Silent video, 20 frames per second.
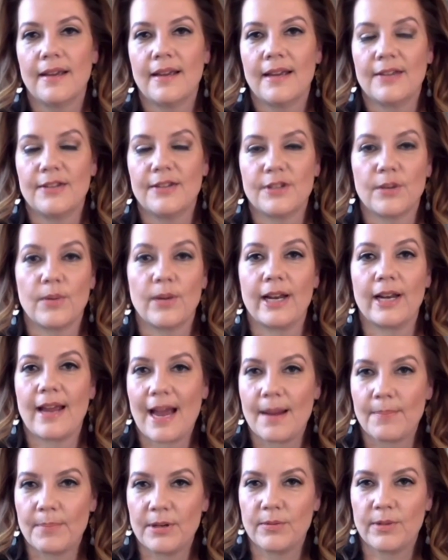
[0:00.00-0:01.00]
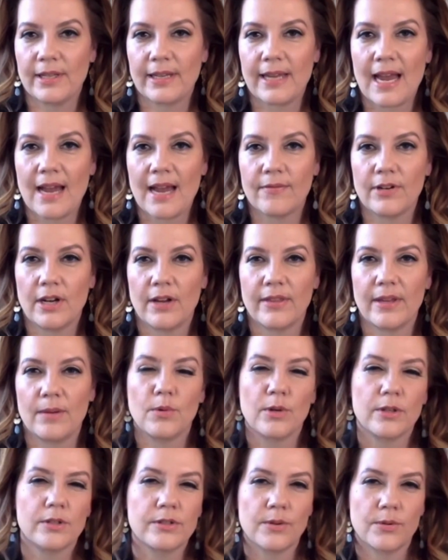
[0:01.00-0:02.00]
And so when it happened with Kavanaugh, they
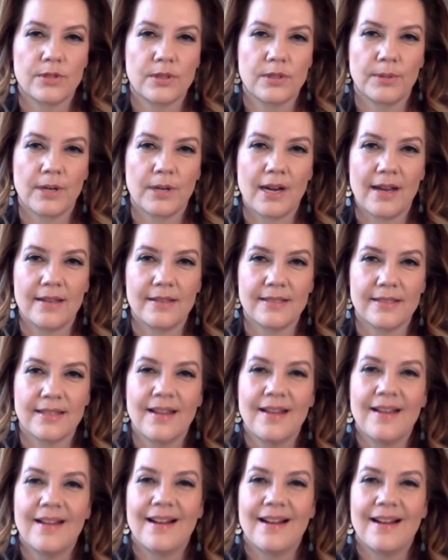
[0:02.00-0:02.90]
weren't so surprised.